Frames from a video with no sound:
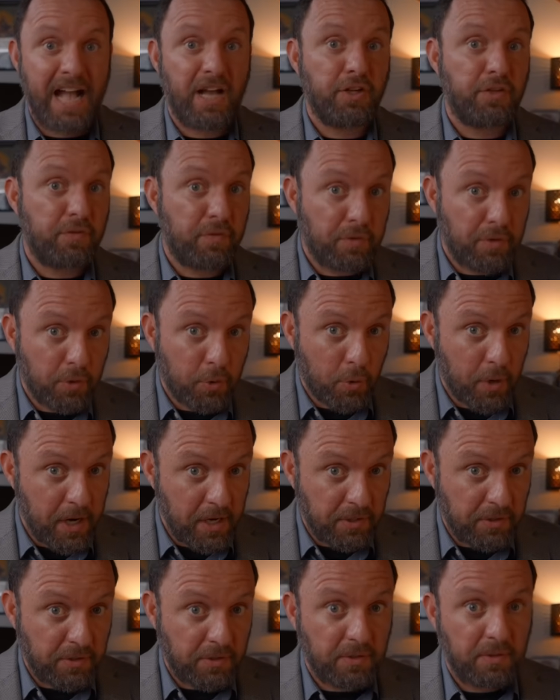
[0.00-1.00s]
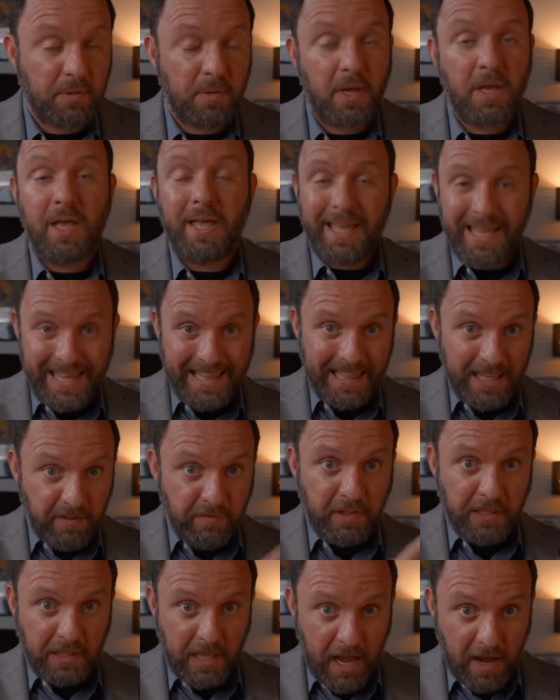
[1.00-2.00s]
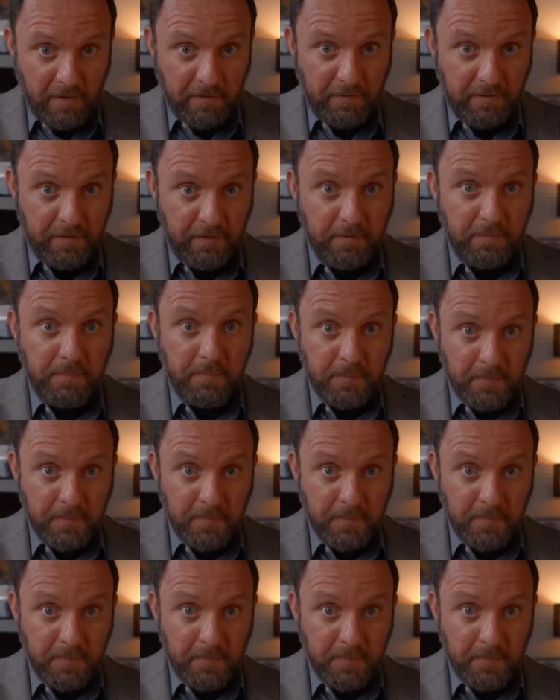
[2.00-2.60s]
asked for the grace. He lived the life.